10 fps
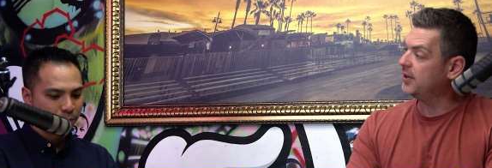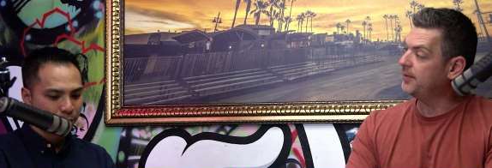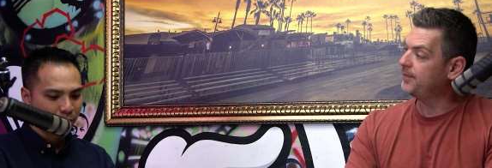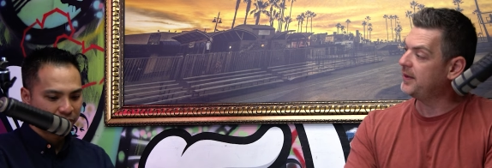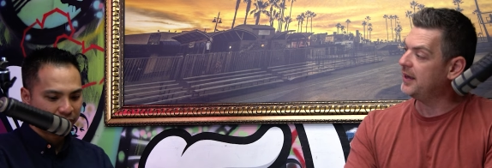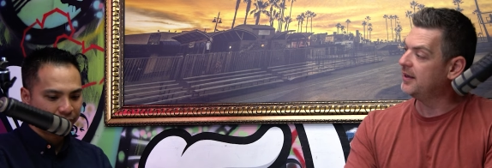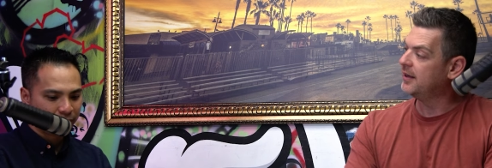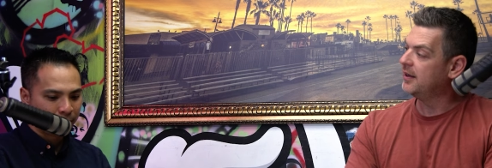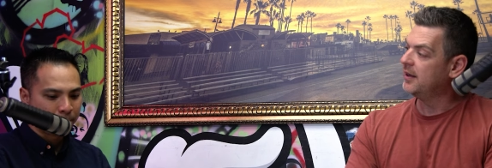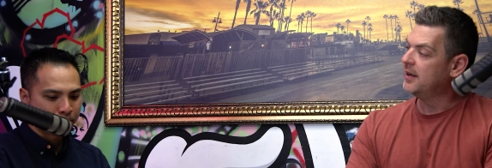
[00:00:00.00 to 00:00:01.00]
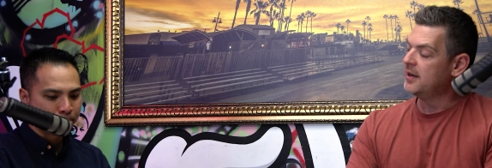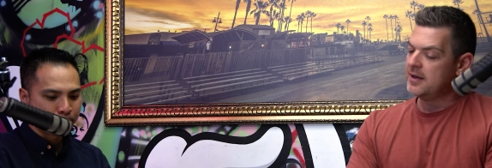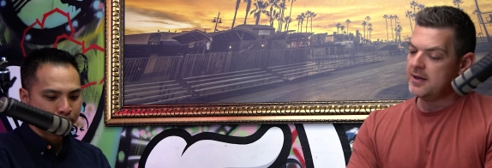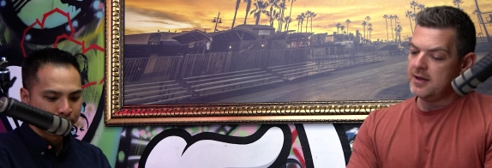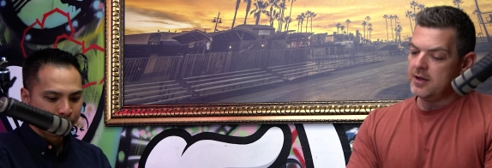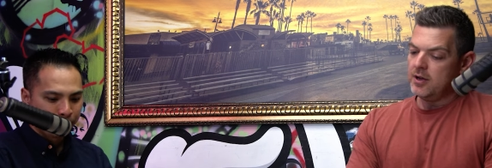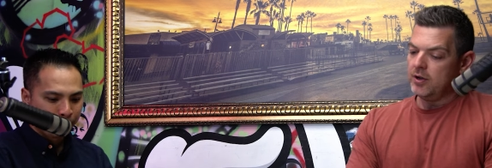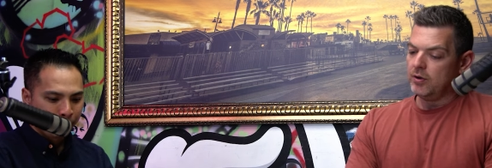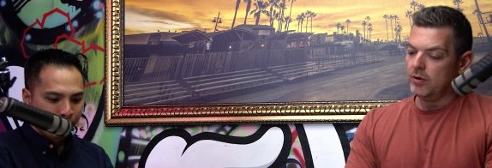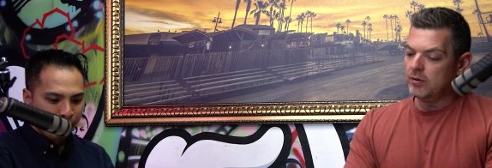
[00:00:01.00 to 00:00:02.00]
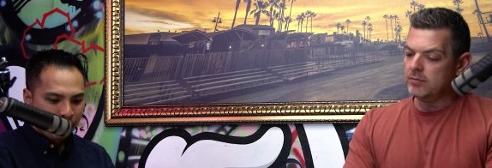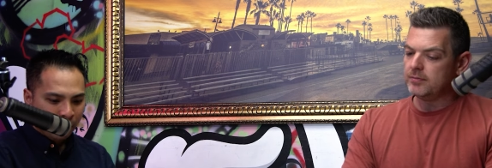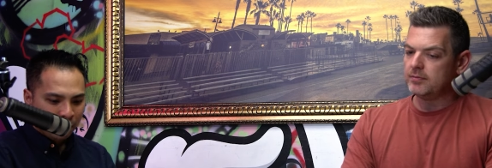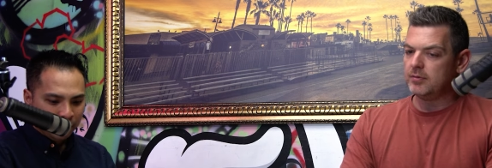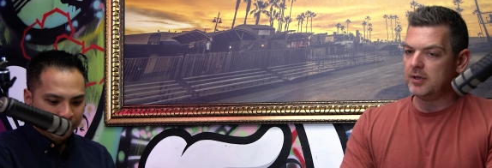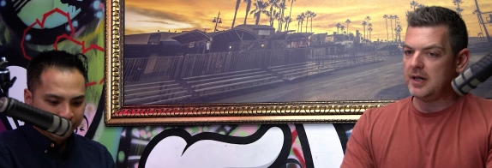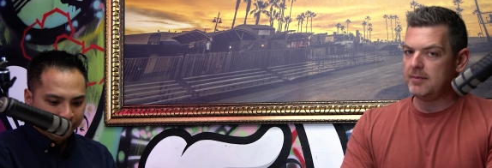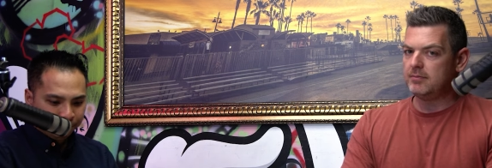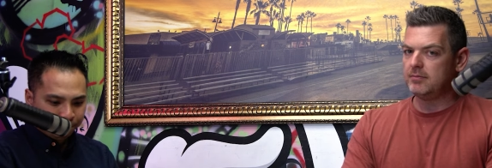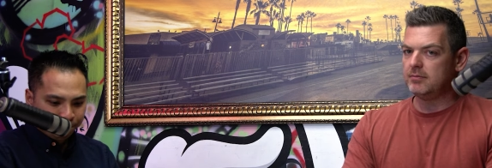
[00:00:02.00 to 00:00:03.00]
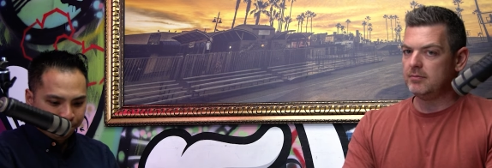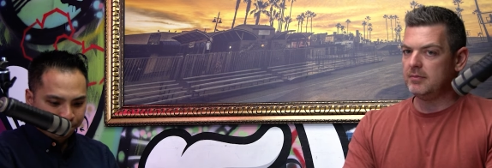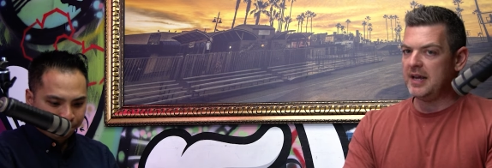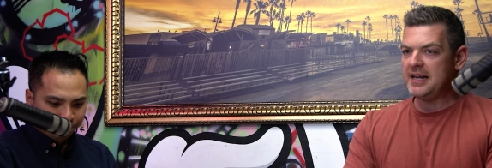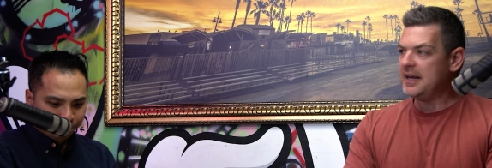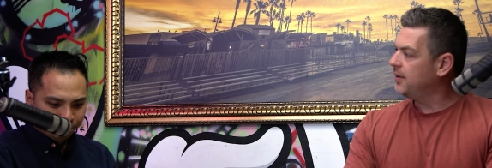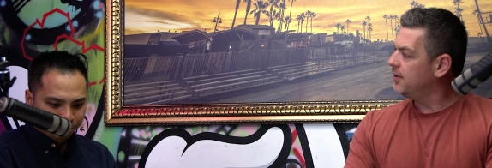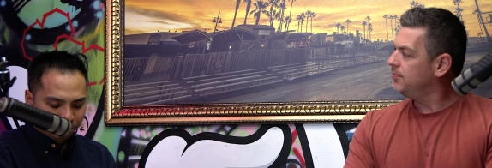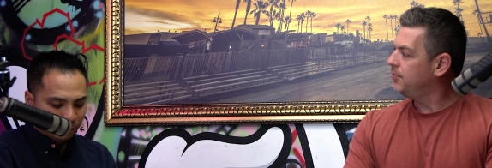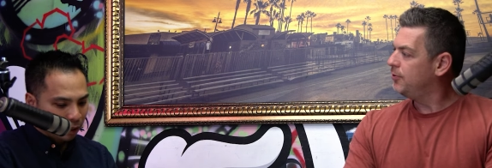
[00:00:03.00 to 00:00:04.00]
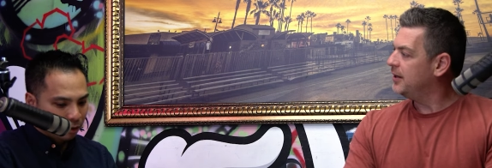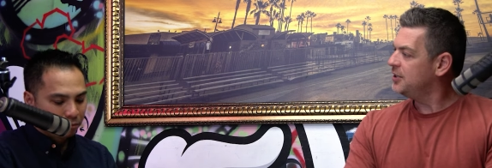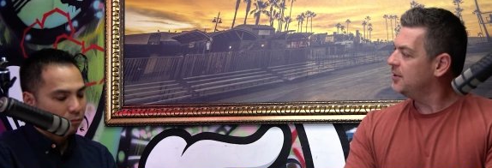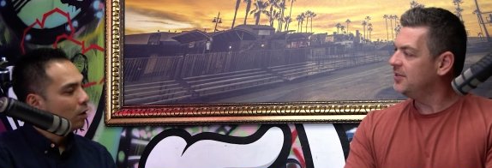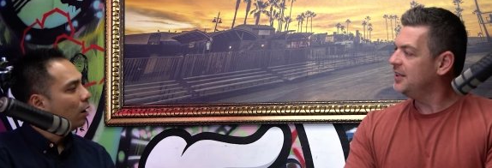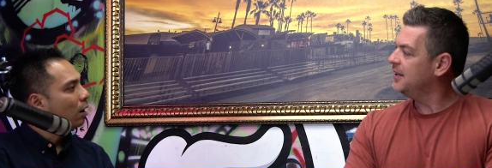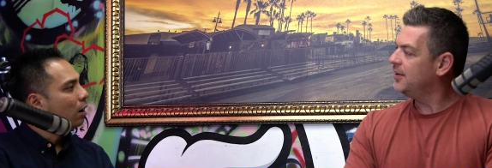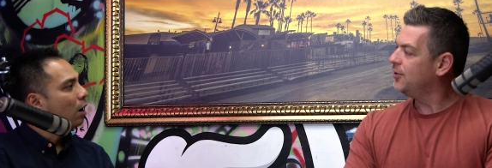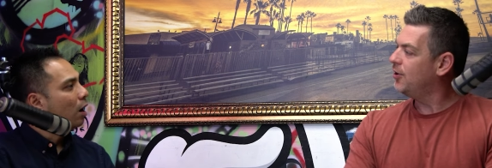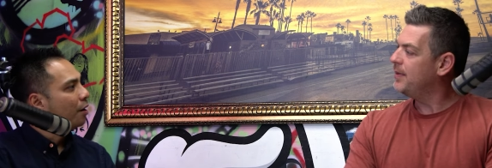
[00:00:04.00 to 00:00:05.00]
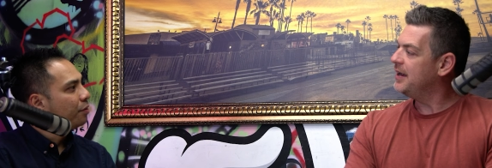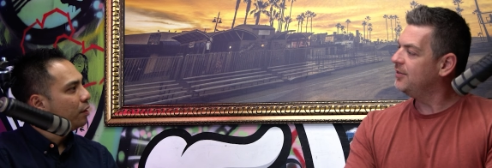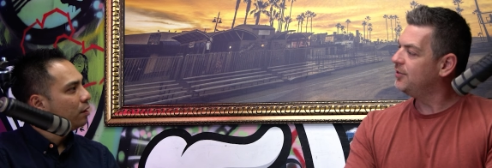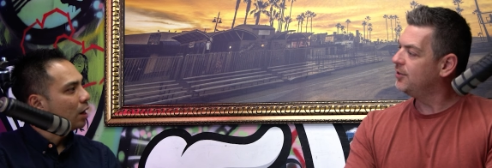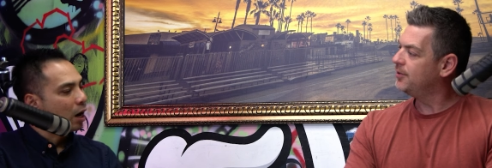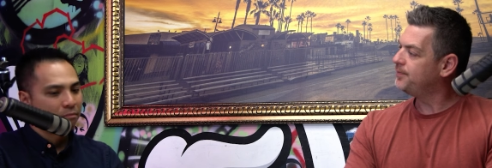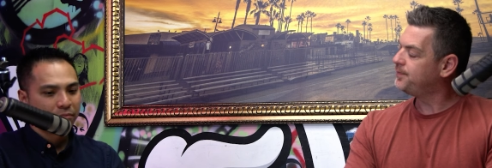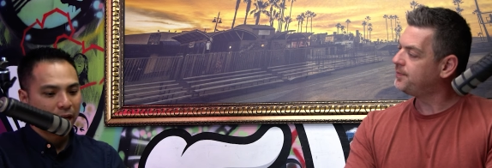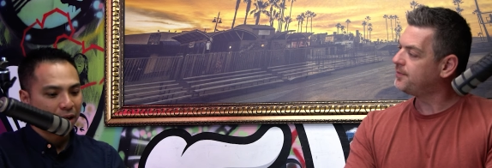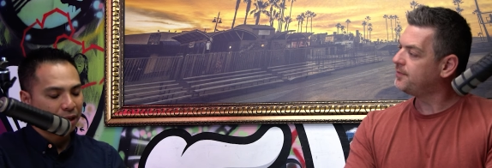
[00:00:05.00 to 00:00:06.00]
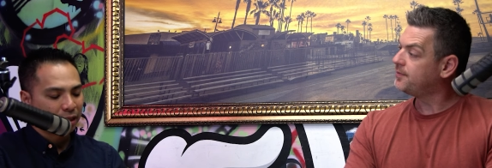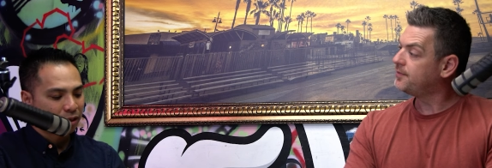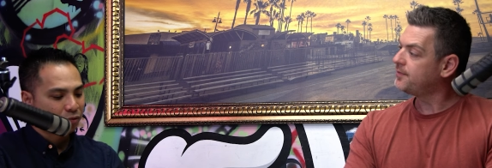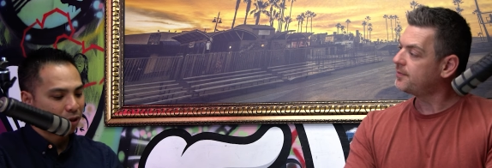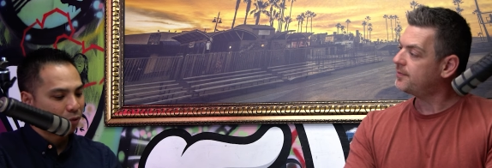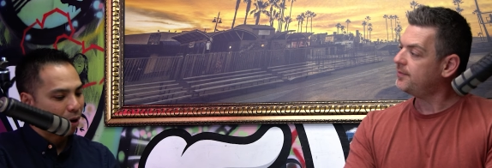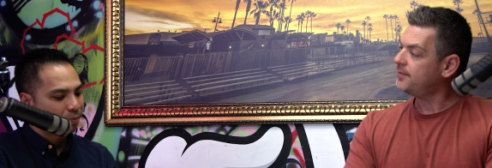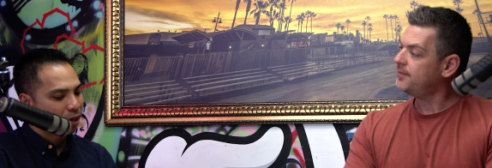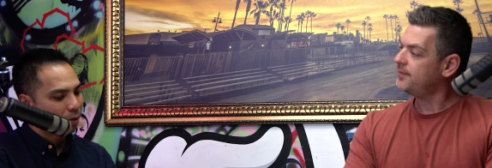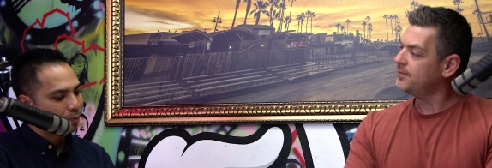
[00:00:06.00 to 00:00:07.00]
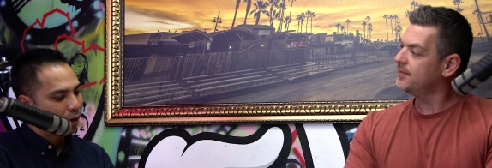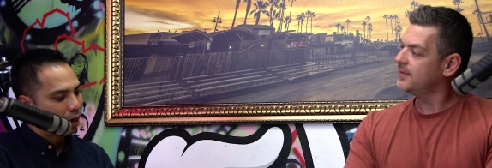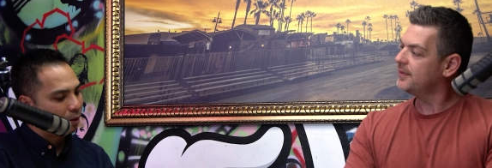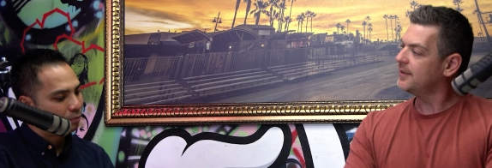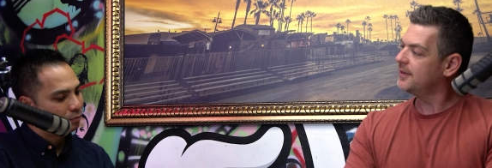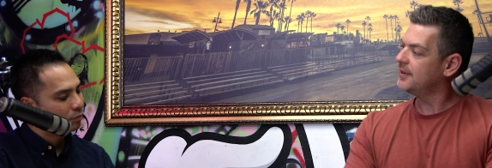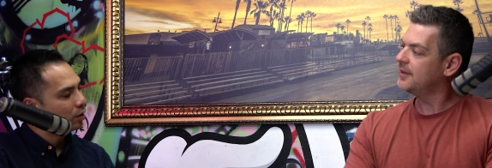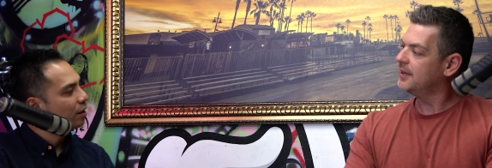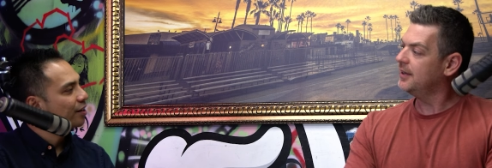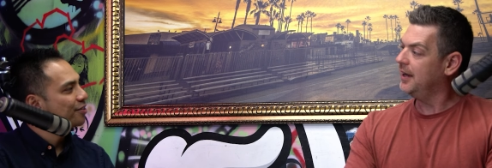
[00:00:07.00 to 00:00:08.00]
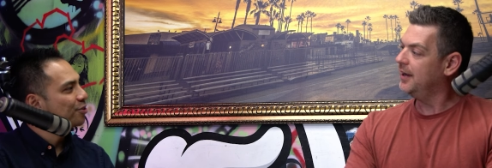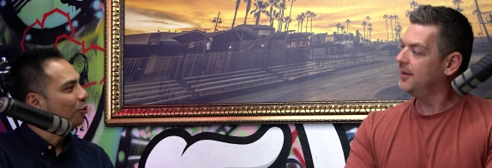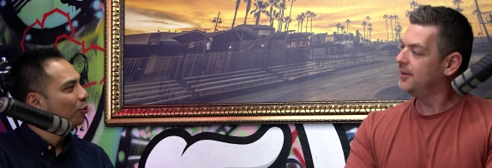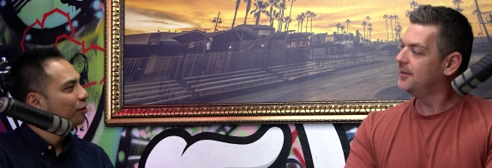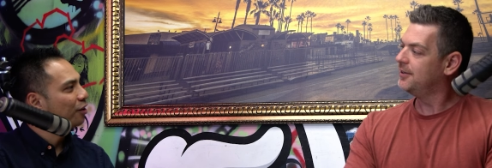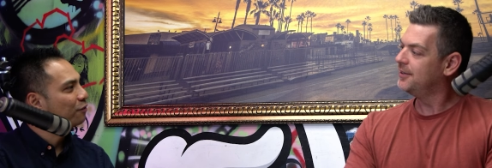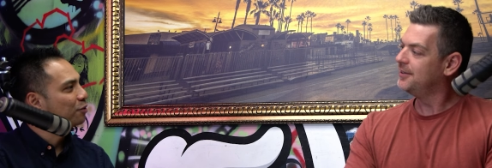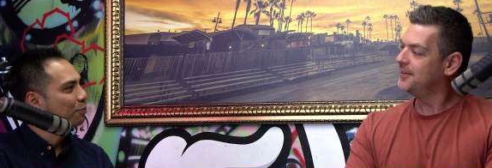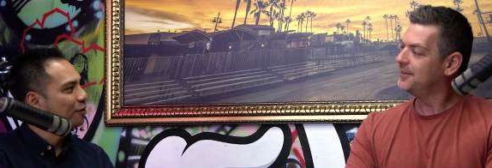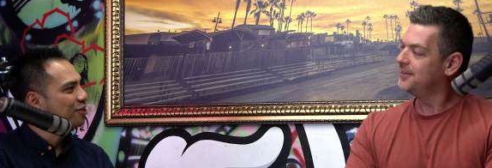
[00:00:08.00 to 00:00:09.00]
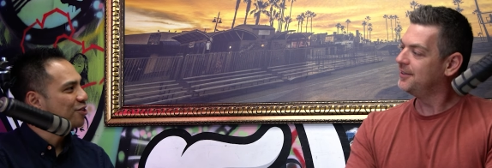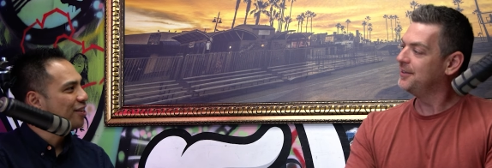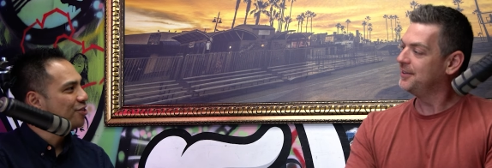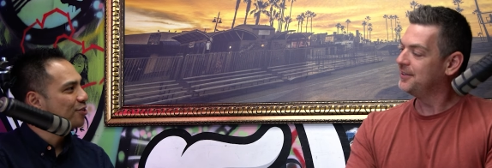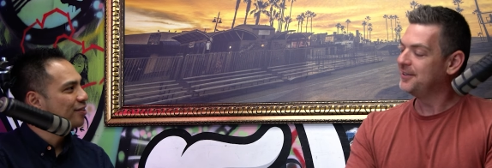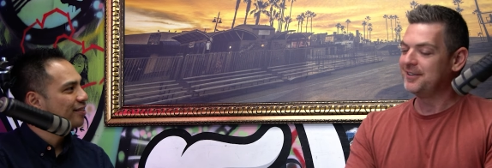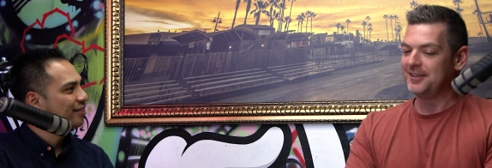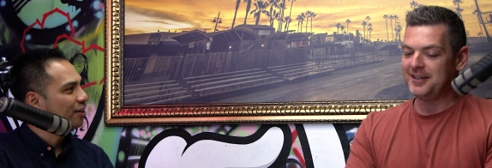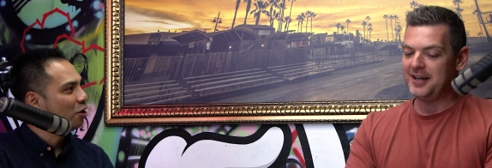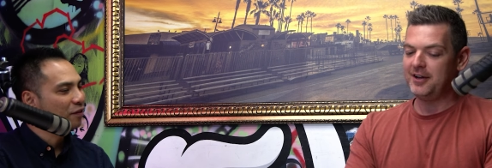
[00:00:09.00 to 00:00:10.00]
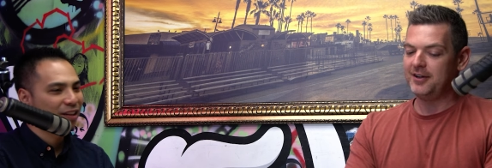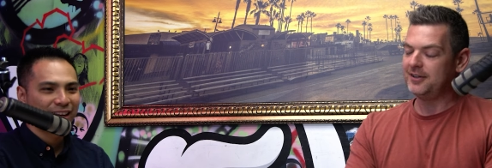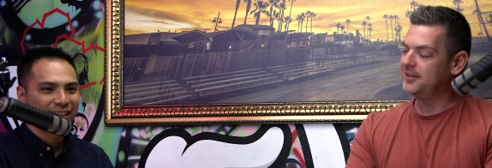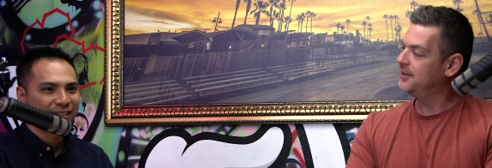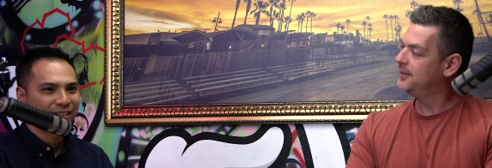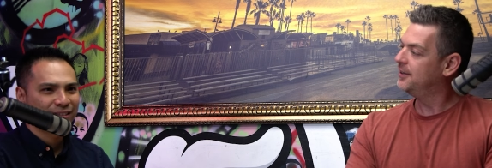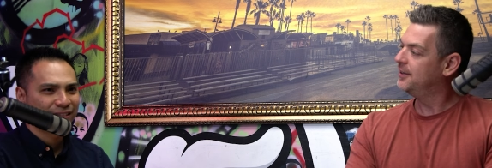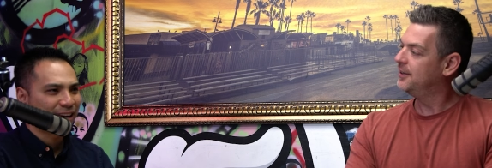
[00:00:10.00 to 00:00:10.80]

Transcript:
Speaker 1: So, Most yeah. definitely. Cool. Well, um, any other questions? Any other comments? I think, um, yeah, I
Speaker 2: think that's really wrapped up. Um, I guess yeah. all of depreciation yeah. over the last